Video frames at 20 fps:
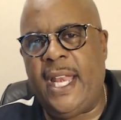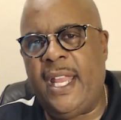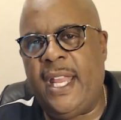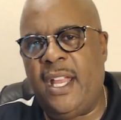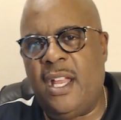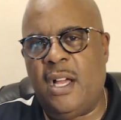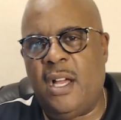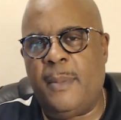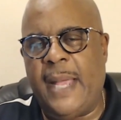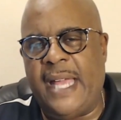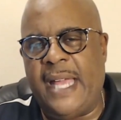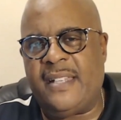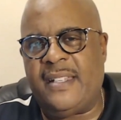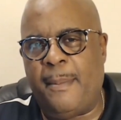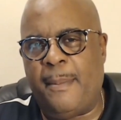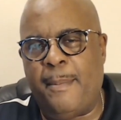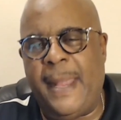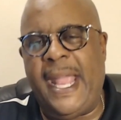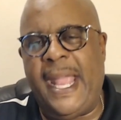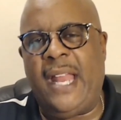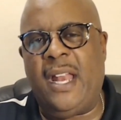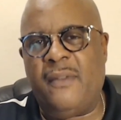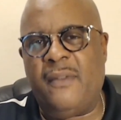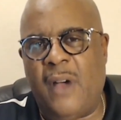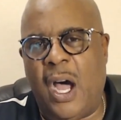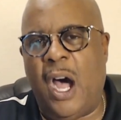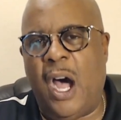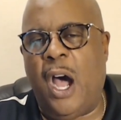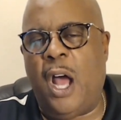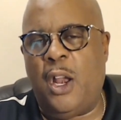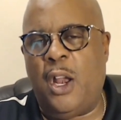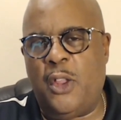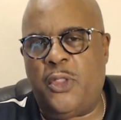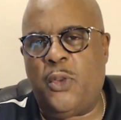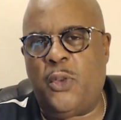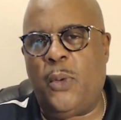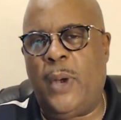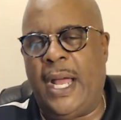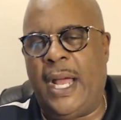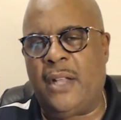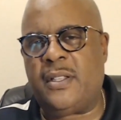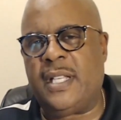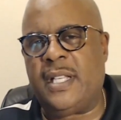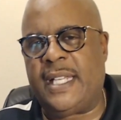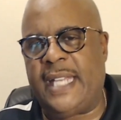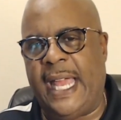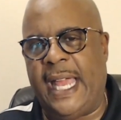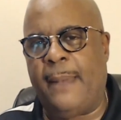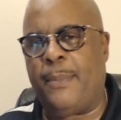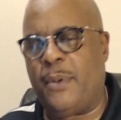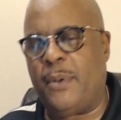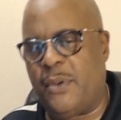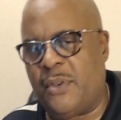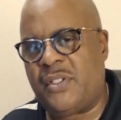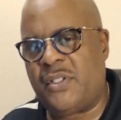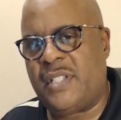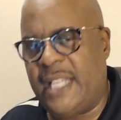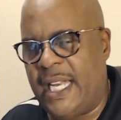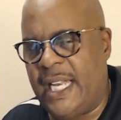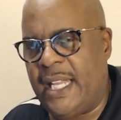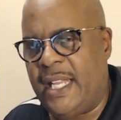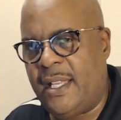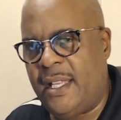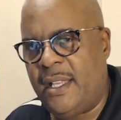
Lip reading: him as a man of honor throughout the capital city.